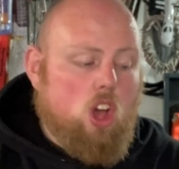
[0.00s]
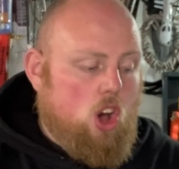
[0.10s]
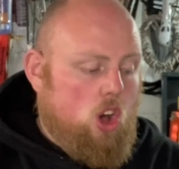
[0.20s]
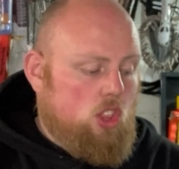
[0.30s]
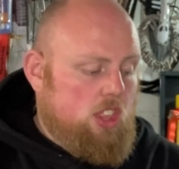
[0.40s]

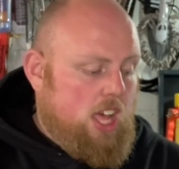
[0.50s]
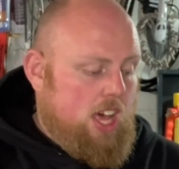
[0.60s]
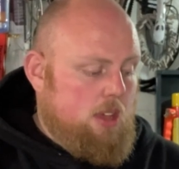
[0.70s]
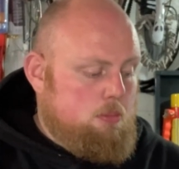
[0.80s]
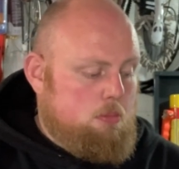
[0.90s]
on
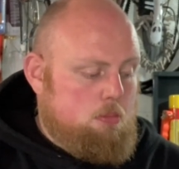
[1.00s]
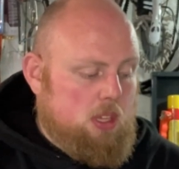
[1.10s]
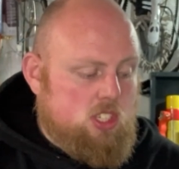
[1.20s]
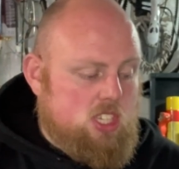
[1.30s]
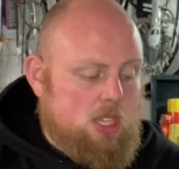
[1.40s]
that
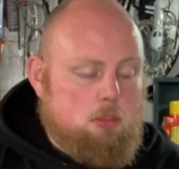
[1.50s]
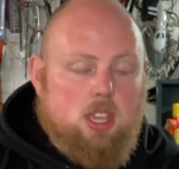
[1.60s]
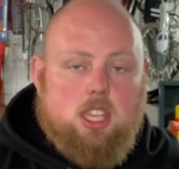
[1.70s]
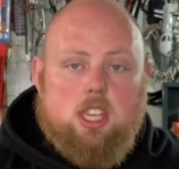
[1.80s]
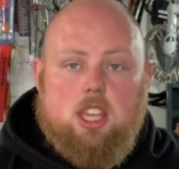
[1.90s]

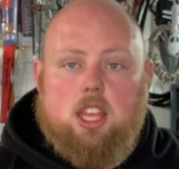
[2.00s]
BCB